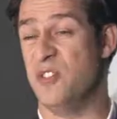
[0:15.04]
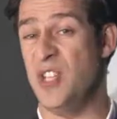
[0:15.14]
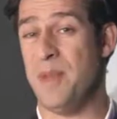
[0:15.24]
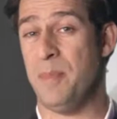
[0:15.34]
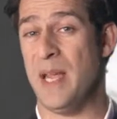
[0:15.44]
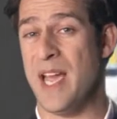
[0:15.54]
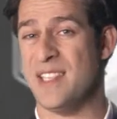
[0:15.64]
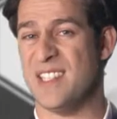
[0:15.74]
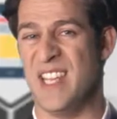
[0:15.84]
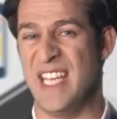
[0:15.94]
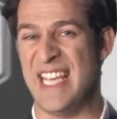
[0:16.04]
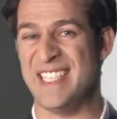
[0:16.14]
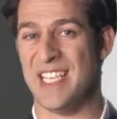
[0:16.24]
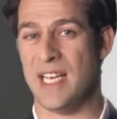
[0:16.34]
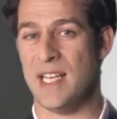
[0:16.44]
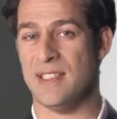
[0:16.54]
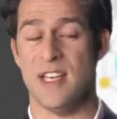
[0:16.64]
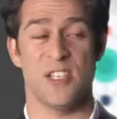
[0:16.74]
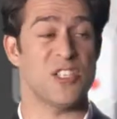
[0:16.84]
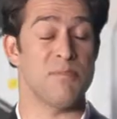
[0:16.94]
GPS, the internet,
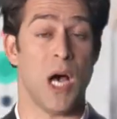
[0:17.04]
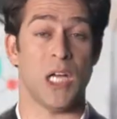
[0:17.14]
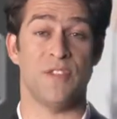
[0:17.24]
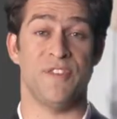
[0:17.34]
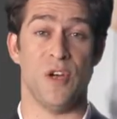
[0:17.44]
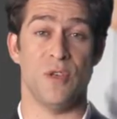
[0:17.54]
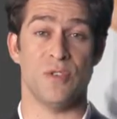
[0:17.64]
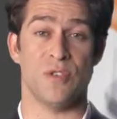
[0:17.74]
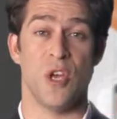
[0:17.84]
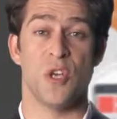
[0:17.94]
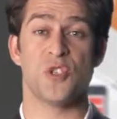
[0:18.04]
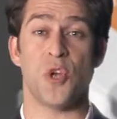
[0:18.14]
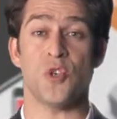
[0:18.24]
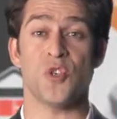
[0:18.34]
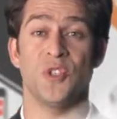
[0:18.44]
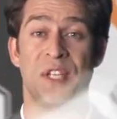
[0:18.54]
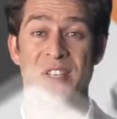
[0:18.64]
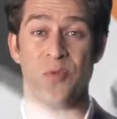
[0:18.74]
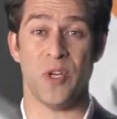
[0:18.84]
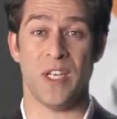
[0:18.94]
smartphones, social
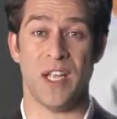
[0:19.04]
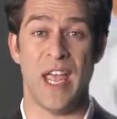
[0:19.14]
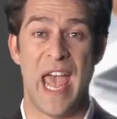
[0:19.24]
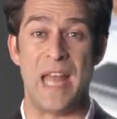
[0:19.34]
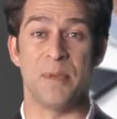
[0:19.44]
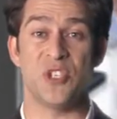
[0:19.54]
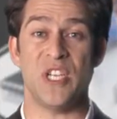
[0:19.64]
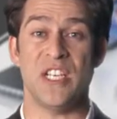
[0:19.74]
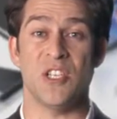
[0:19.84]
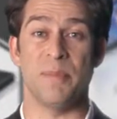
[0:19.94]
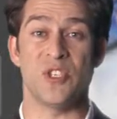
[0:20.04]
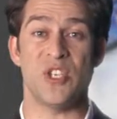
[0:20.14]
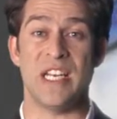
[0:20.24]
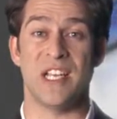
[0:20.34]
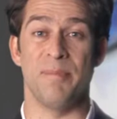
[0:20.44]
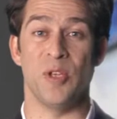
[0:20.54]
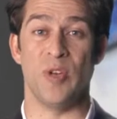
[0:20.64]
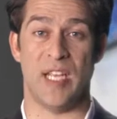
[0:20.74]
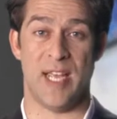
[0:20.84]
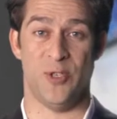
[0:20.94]
networking, and machine to machine
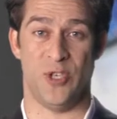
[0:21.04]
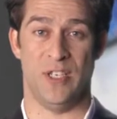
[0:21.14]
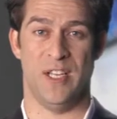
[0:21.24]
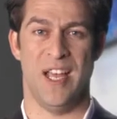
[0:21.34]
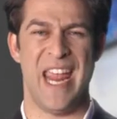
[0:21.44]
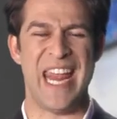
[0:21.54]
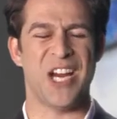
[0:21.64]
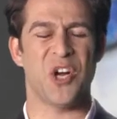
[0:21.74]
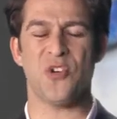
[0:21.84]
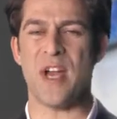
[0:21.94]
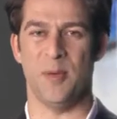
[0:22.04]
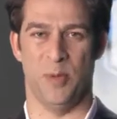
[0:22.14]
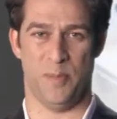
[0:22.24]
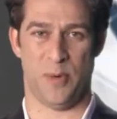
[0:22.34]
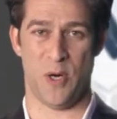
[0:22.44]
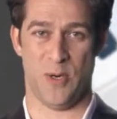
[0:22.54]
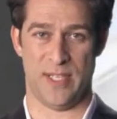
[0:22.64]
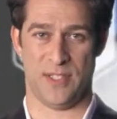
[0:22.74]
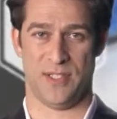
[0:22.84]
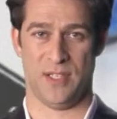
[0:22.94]
communication. Incredible
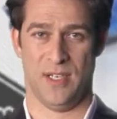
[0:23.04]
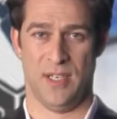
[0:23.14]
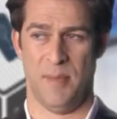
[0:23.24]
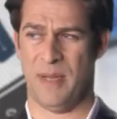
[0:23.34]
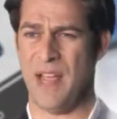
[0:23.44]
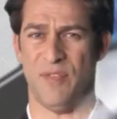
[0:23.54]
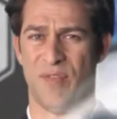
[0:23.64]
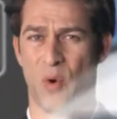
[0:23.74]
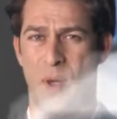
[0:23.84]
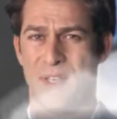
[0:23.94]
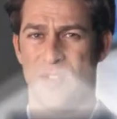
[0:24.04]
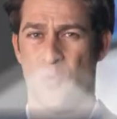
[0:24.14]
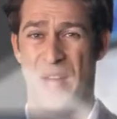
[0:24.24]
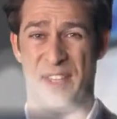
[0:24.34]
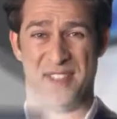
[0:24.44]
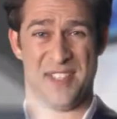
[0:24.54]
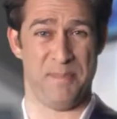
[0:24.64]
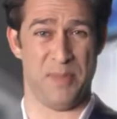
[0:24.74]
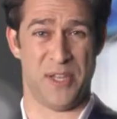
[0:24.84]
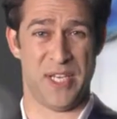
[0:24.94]
progress. But have you ever wondered why the
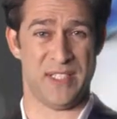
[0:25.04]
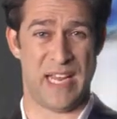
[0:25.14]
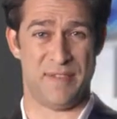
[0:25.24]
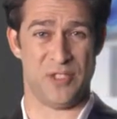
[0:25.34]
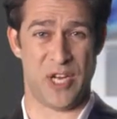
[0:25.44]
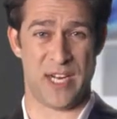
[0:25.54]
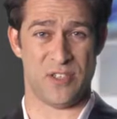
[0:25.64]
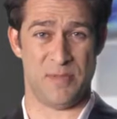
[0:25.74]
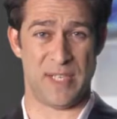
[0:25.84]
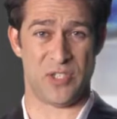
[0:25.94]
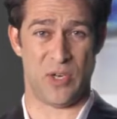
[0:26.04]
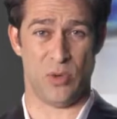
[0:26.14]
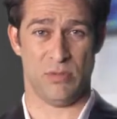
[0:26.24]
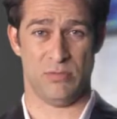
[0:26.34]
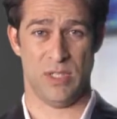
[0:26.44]
simple things haven't changed much at all?